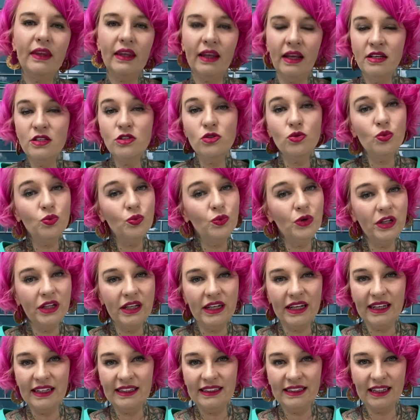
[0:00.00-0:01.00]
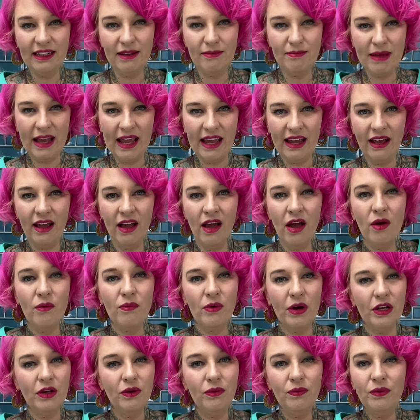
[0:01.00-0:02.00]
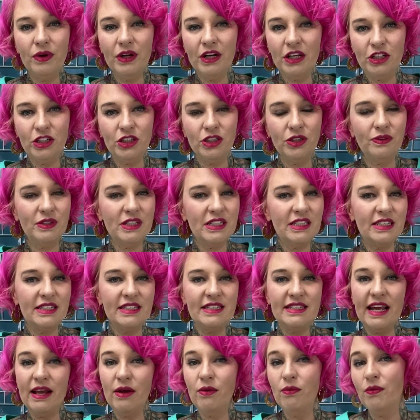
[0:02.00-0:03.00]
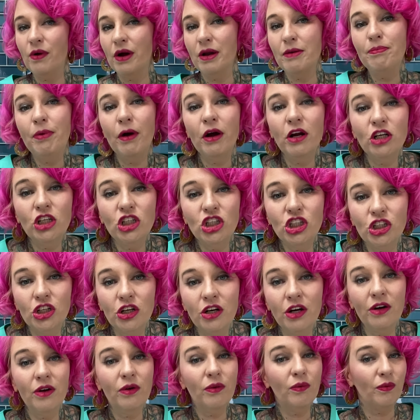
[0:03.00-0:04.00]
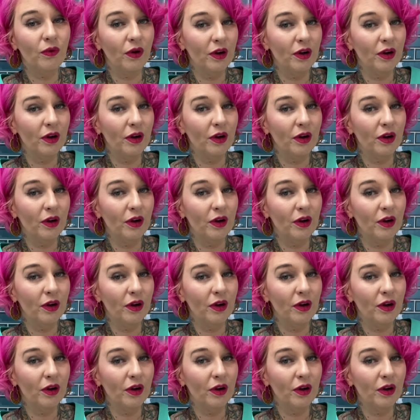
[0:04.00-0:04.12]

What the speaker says: is really easy to make. What you'll want to do is just take 1 part sugar,